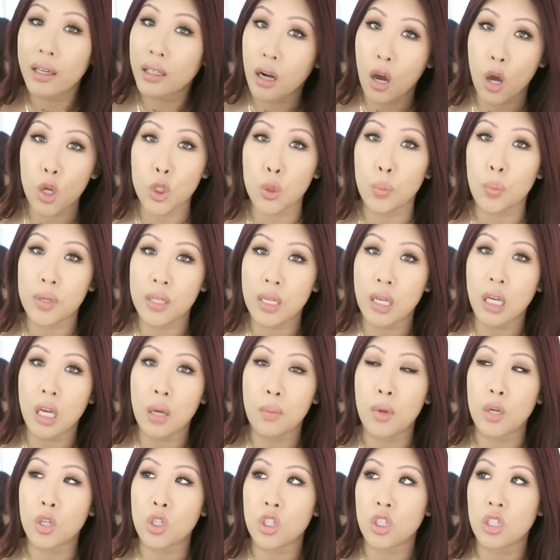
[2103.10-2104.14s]
get one hundred percent
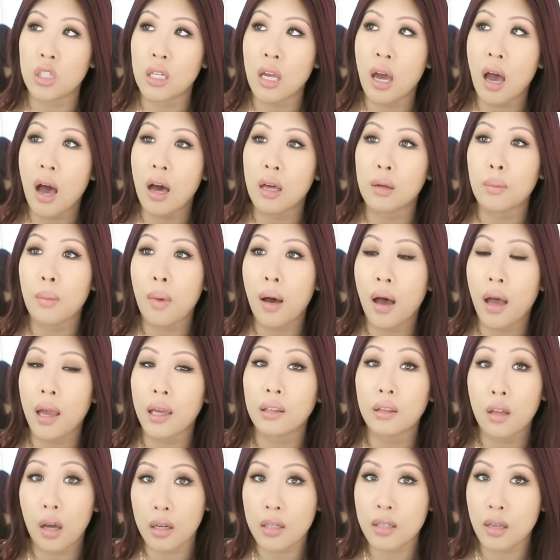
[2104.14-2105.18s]
commission on my
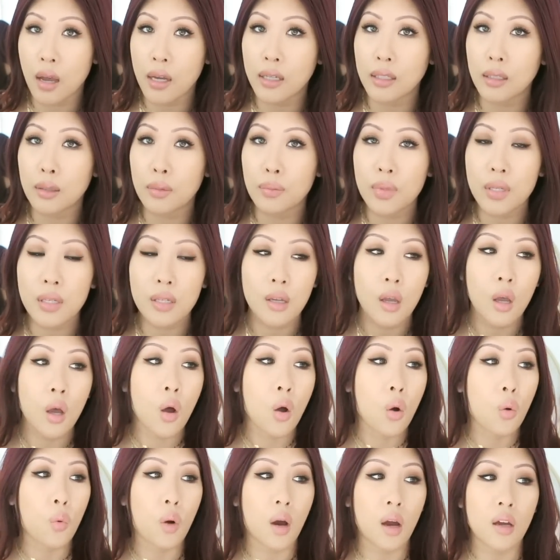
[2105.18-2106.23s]
luxe items.
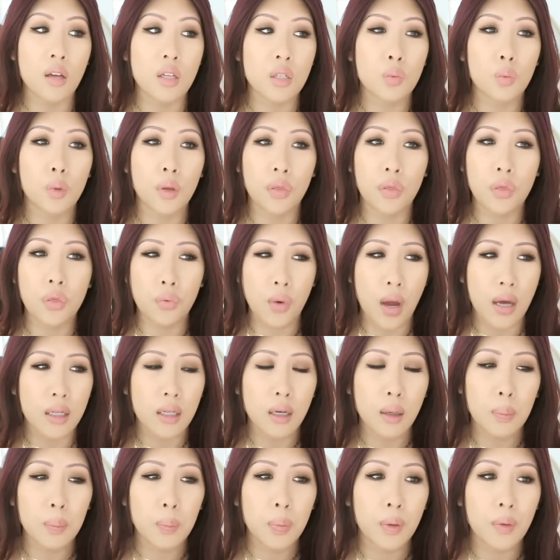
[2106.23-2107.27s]
Whereas with
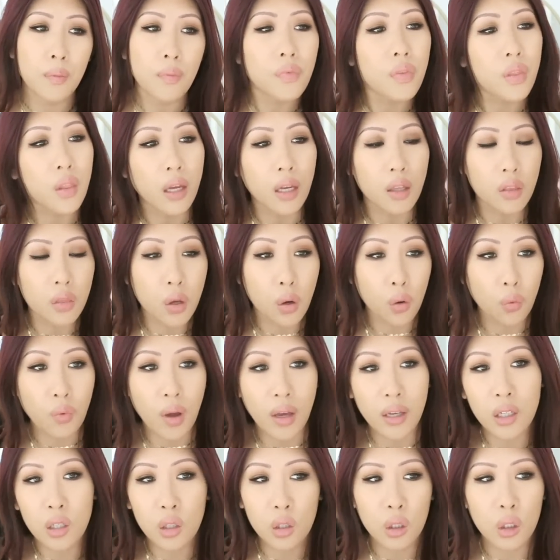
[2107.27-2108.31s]
ThredUp, like their
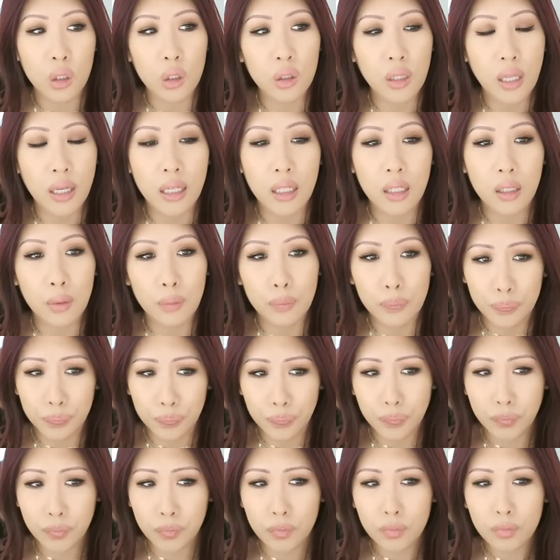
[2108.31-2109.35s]
regular like
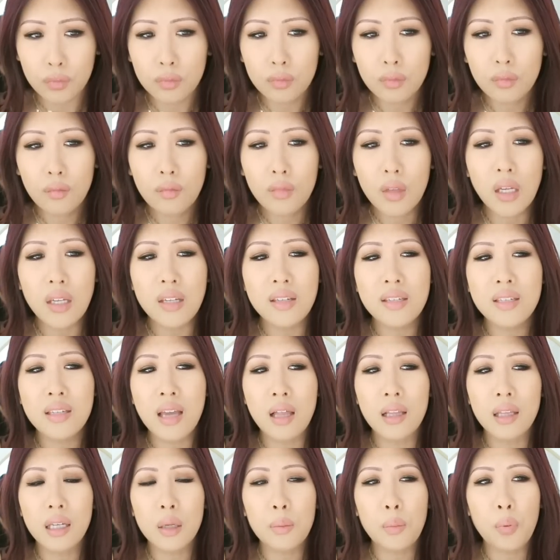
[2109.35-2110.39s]

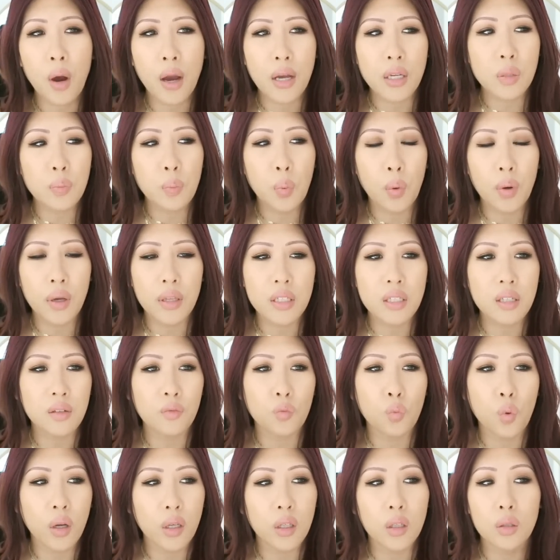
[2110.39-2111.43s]
selling price points
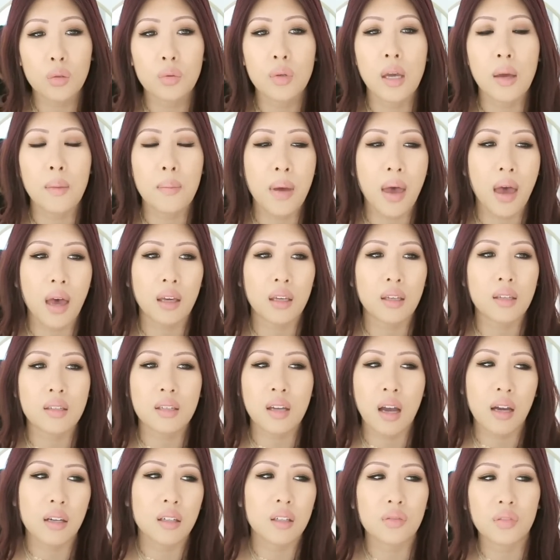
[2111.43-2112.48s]
of what you get back is
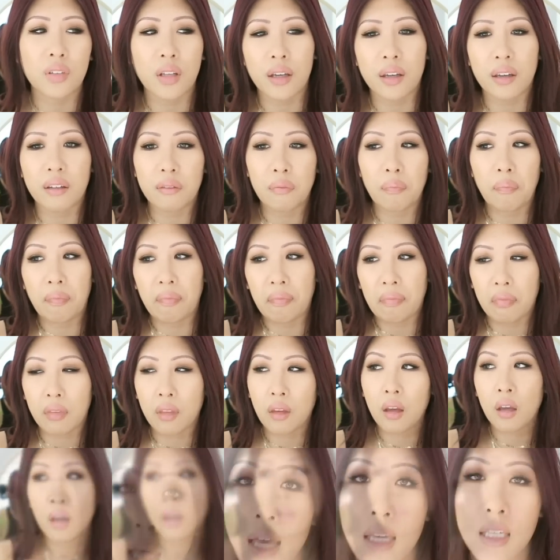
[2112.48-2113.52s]
kind of like,
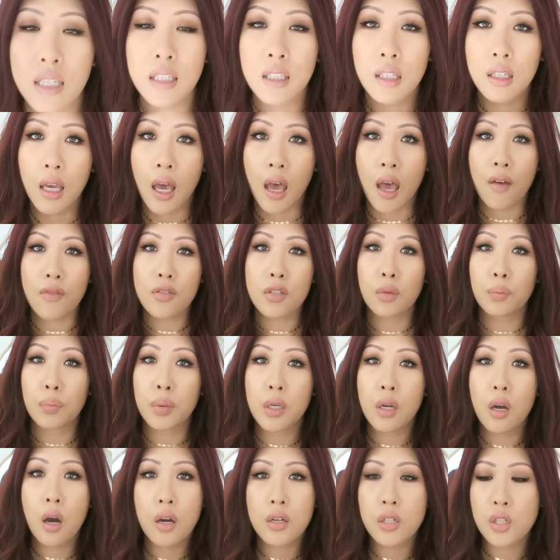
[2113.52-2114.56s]
mm. Lastly, I have some
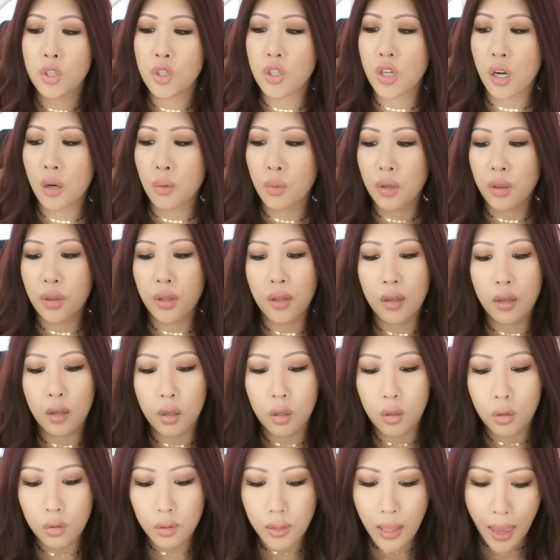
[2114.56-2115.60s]
P R to share with you.
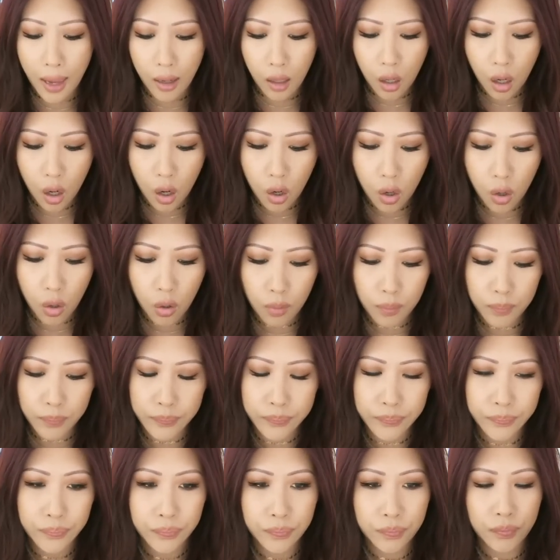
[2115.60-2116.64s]

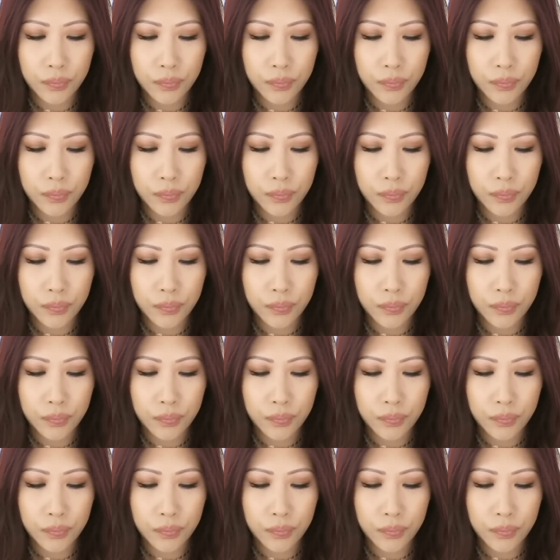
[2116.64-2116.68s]
Lancôme.